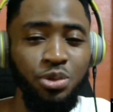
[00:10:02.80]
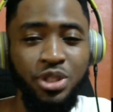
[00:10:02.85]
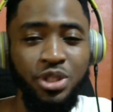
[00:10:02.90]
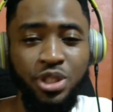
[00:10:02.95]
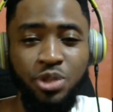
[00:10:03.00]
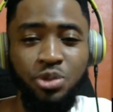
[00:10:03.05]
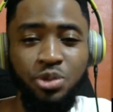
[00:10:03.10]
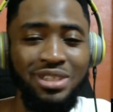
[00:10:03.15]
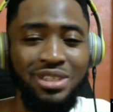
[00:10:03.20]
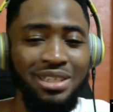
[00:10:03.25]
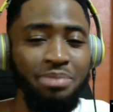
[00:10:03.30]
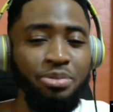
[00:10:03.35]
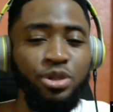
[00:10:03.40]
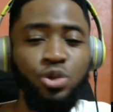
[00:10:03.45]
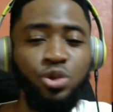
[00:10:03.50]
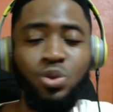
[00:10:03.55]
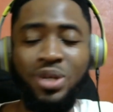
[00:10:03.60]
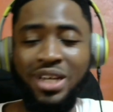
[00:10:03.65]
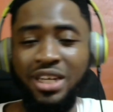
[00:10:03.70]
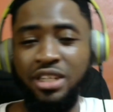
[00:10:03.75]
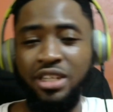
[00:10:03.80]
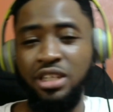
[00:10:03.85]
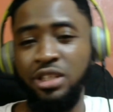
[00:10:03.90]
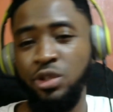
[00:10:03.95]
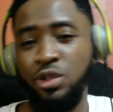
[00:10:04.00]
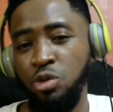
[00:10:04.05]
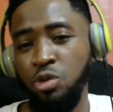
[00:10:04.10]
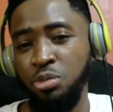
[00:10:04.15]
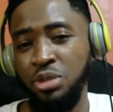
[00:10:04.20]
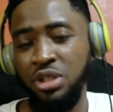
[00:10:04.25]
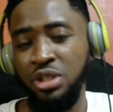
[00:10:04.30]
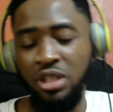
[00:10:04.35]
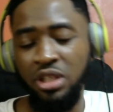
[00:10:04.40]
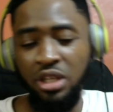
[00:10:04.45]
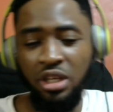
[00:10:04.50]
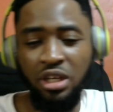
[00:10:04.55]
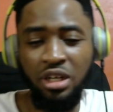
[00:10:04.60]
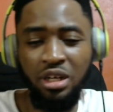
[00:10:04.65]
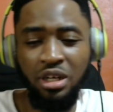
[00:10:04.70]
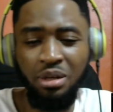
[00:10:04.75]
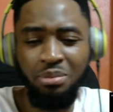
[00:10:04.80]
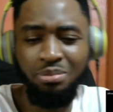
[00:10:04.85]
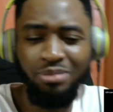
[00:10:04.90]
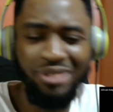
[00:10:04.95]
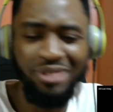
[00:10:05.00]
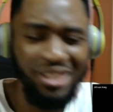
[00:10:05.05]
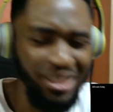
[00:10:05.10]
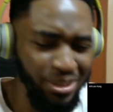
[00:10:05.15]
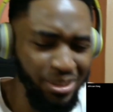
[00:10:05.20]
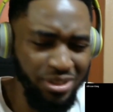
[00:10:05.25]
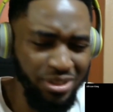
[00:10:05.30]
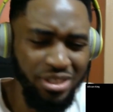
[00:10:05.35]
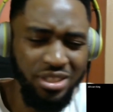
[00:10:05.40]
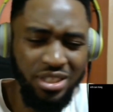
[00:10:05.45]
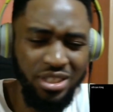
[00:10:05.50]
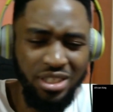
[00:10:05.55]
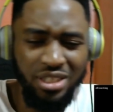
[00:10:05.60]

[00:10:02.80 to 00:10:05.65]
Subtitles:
still slipping, you can't ignore me. What did it say?